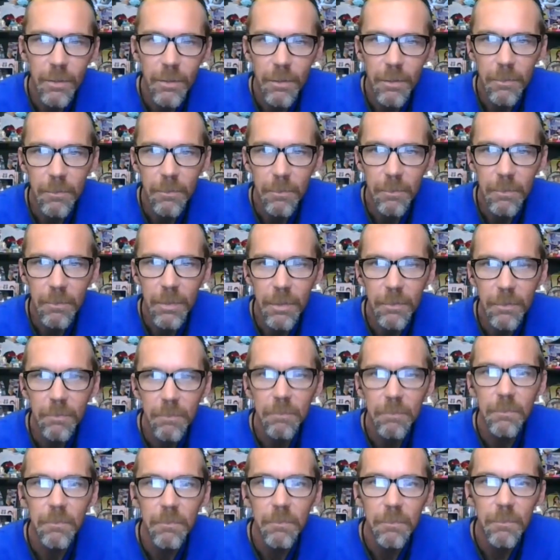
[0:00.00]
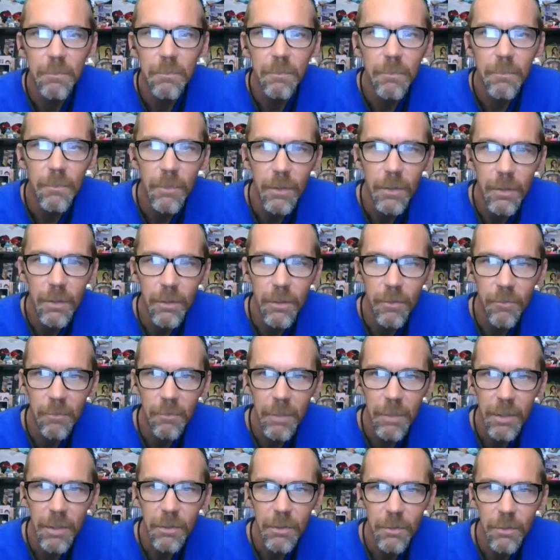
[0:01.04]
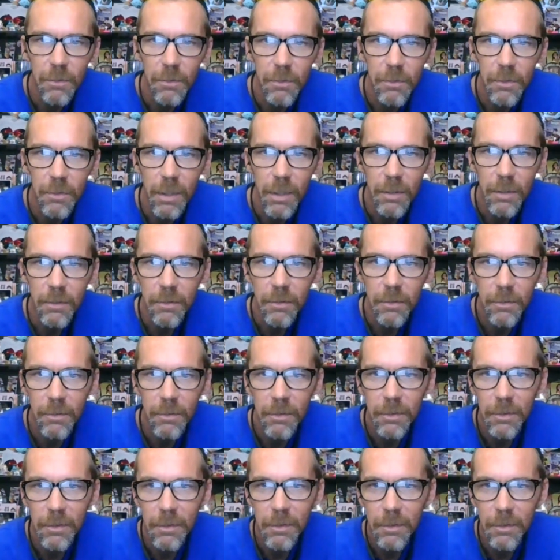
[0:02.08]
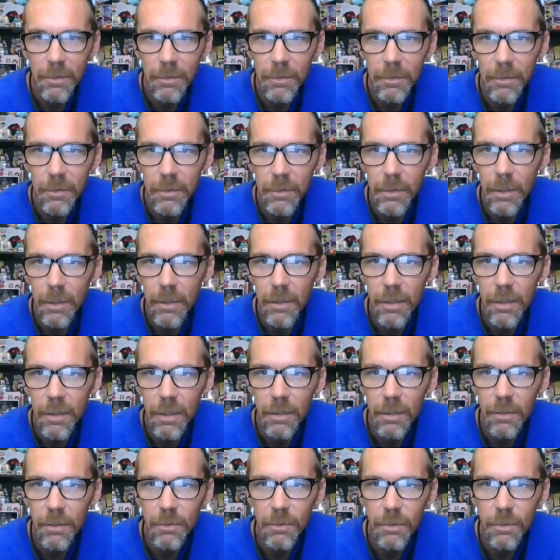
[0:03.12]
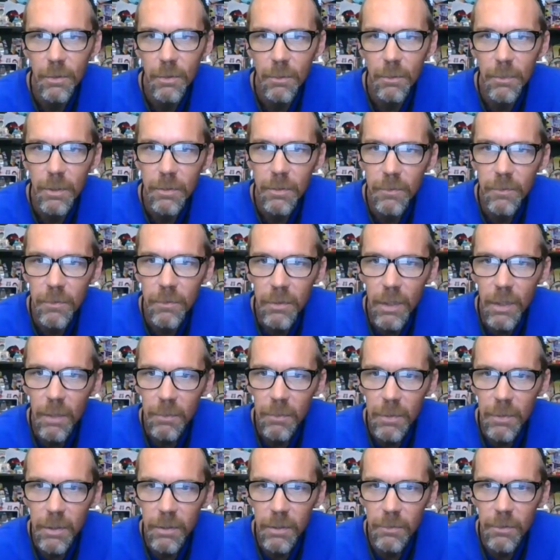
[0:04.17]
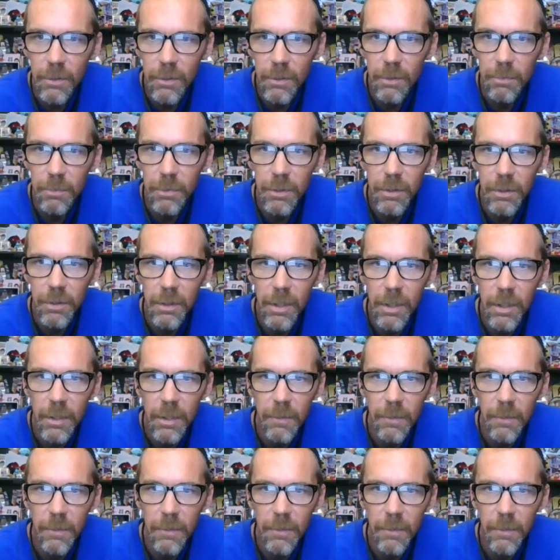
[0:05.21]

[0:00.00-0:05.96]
Be looking over my shoulder now. Thank you so much for stopping in. Really appreciate it.